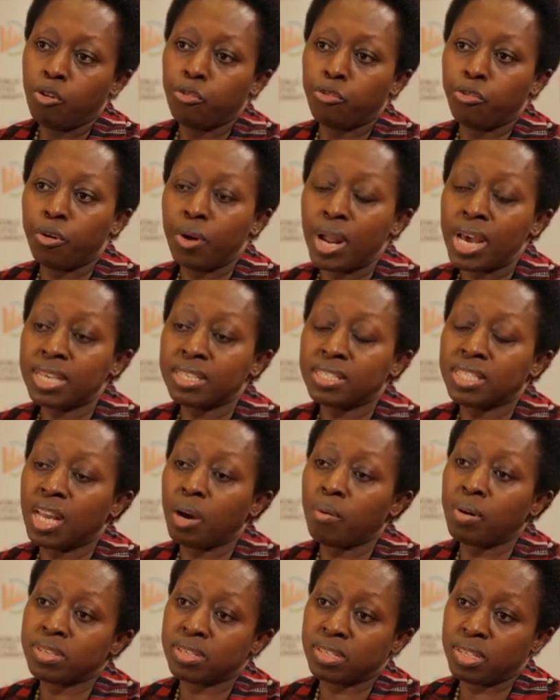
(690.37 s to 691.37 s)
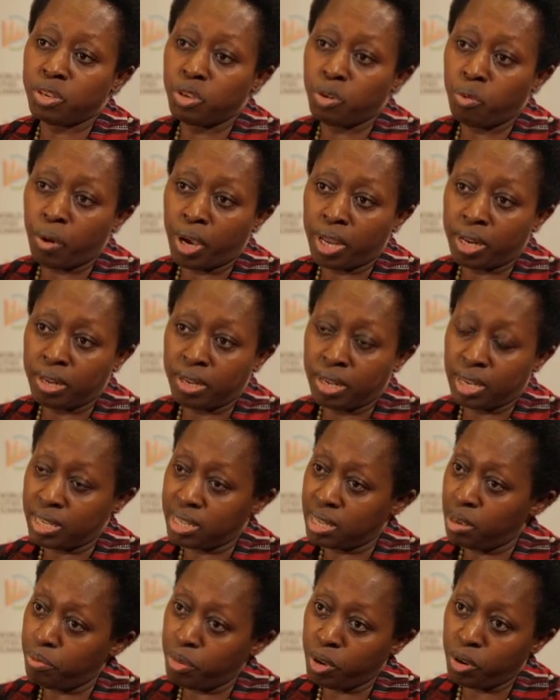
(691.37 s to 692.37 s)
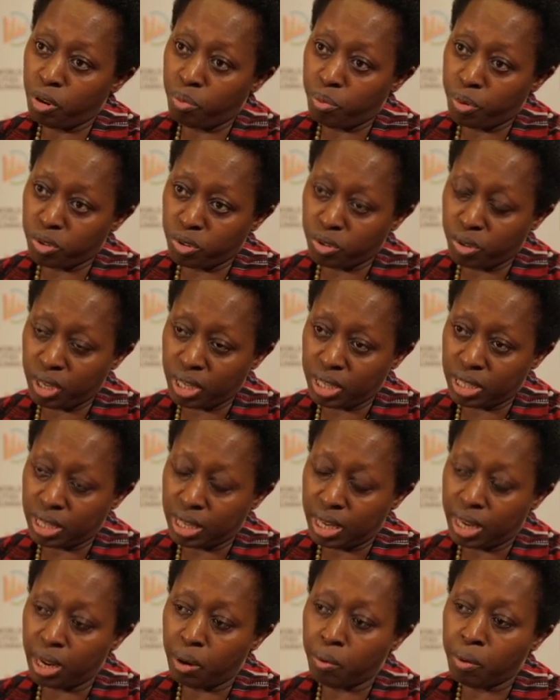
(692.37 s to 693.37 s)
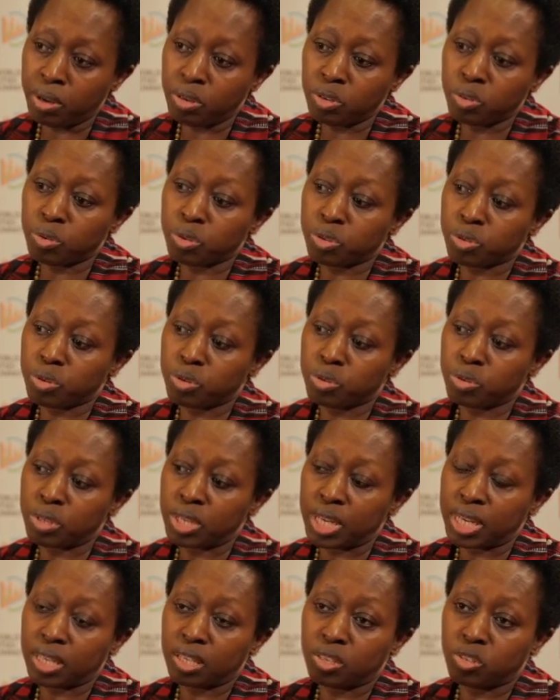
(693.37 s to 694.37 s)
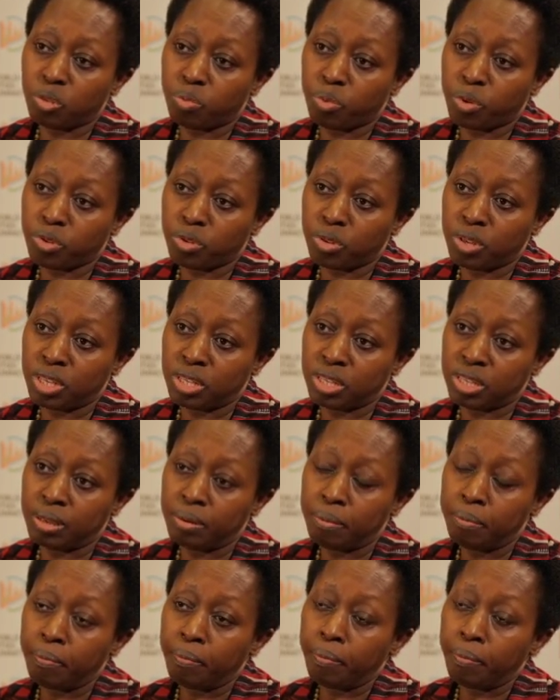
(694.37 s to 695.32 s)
For us now as the UN, it's a big opportunity. And I want also to take this opportunity